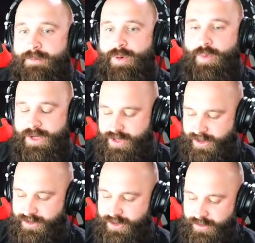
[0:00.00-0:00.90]
But what you
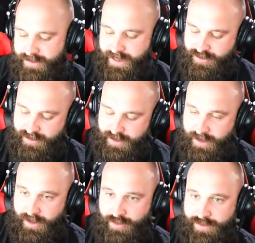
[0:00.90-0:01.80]
can do is
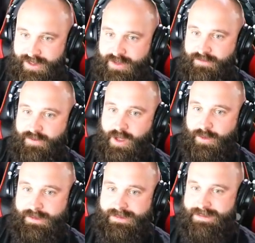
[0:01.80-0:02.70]
actually increase your
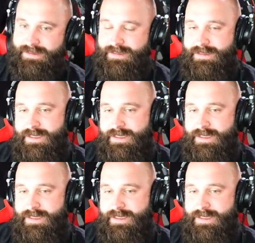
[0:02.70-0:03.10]
following distance.